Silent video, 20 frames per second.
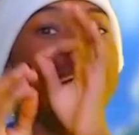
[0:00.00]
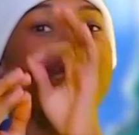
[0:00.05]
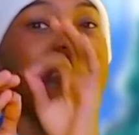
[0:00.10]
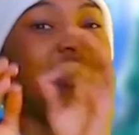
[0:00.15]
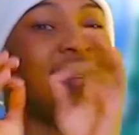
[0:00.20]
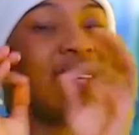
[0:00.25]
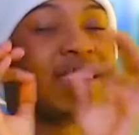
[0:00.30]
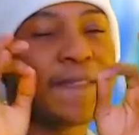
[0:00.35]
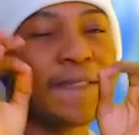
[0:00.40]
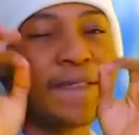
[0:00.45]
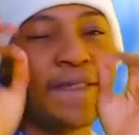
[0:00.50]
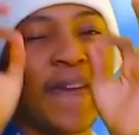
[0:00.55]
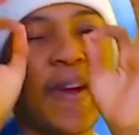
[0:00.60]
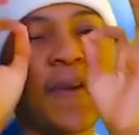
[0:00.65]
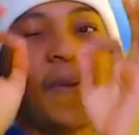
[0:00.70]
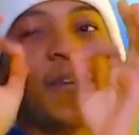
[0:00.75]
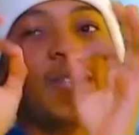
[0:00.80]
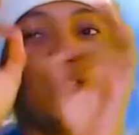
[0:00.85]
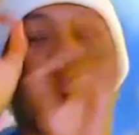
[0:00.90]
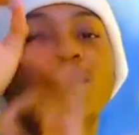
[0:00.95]
This
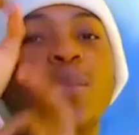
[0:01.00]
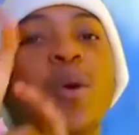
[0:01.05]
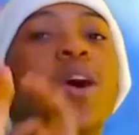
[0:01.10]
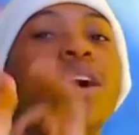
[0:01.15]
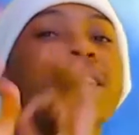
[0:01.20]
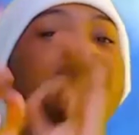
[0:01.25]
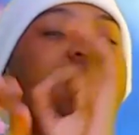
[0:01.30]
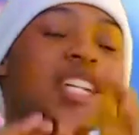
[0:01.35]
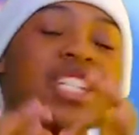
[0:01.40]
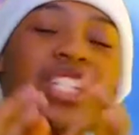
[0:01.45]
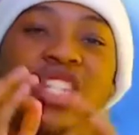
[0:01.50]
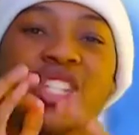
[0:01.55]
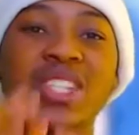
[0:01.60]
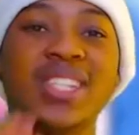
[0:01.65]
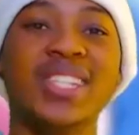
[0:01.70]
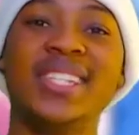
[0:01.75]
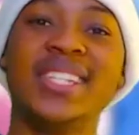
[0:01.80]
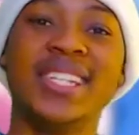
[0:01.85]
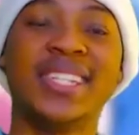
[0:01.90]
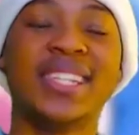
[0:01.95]
very small attention
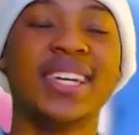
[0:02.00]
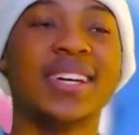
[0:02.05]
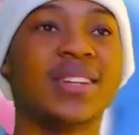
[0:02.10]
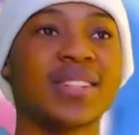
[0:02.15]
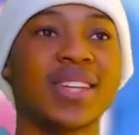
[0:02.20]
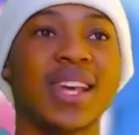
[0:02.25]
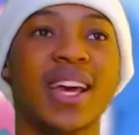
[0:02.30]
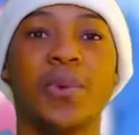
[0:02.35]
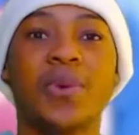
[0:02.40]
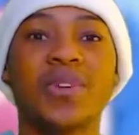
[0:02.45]
to details